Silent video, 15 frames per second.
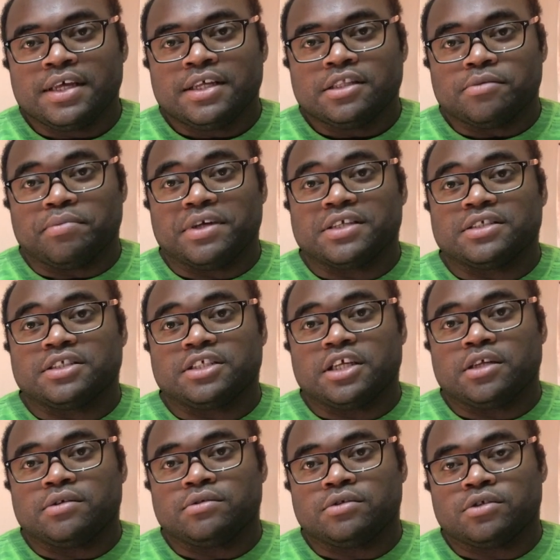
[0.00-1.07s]
The biggest
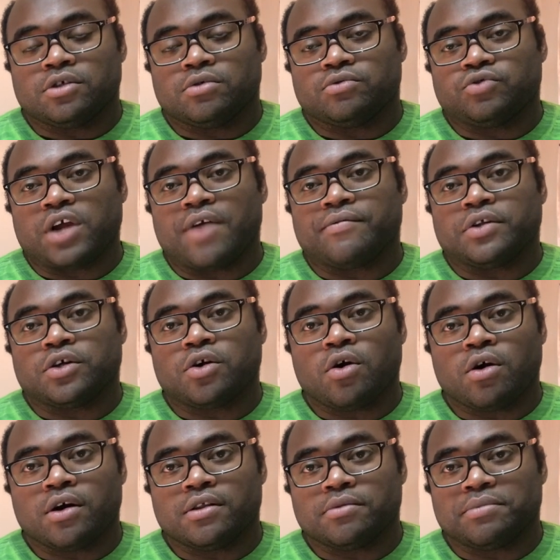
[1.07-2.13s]
thing, driving the
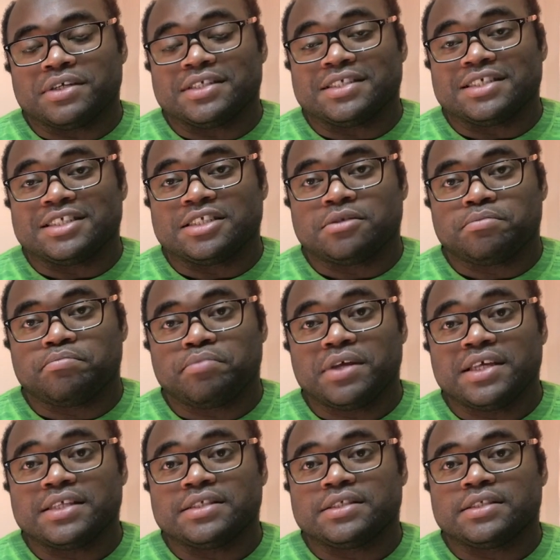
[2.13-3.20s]
car, the biggest
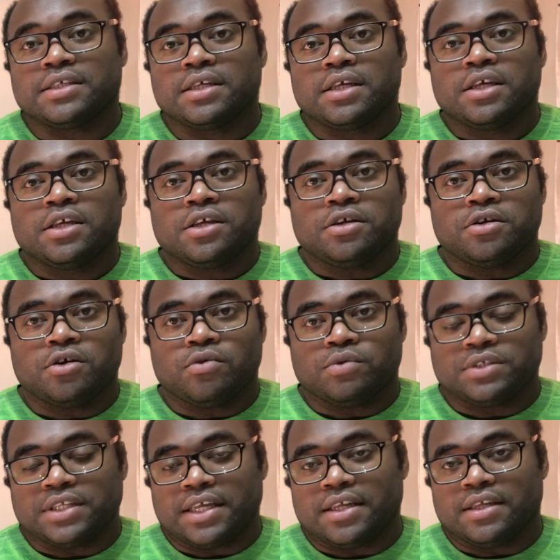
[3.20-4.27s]
expense,
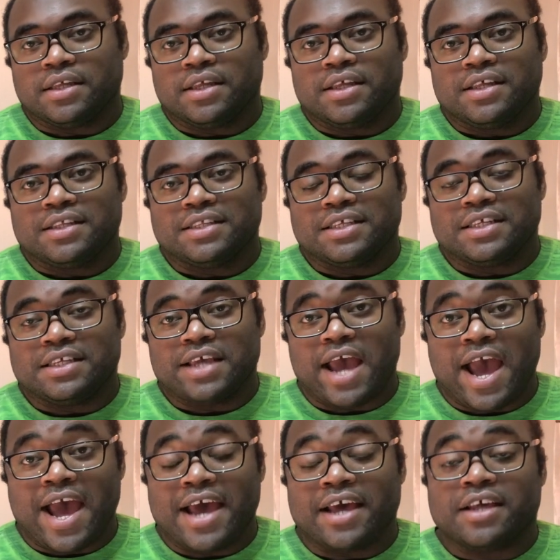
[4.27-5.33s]
was like the
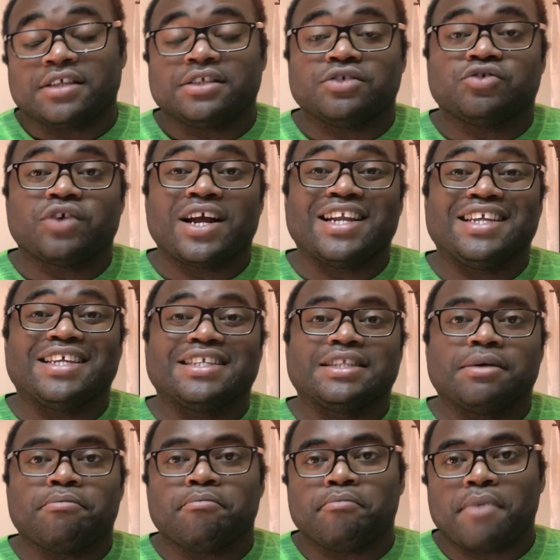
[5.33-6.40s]
gas and trying to get the
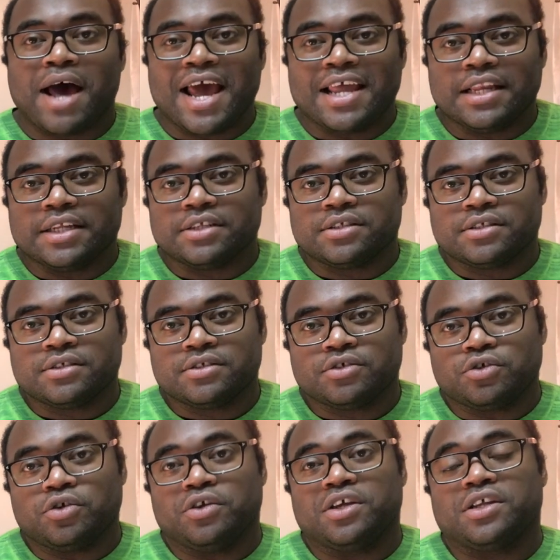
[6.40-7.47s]
mileage so
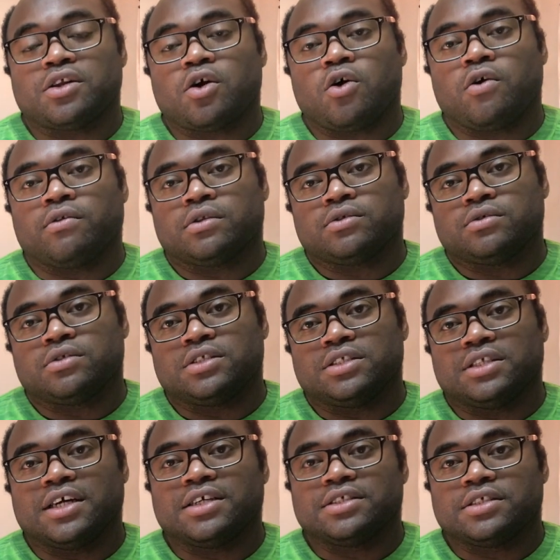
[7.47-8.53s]
you get all of those
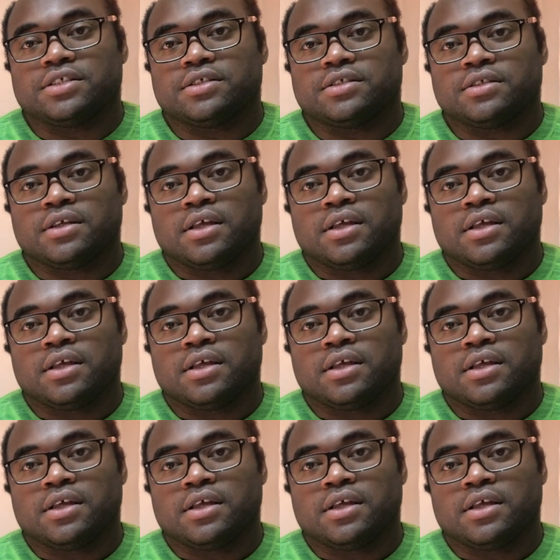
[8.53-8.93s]
deductions.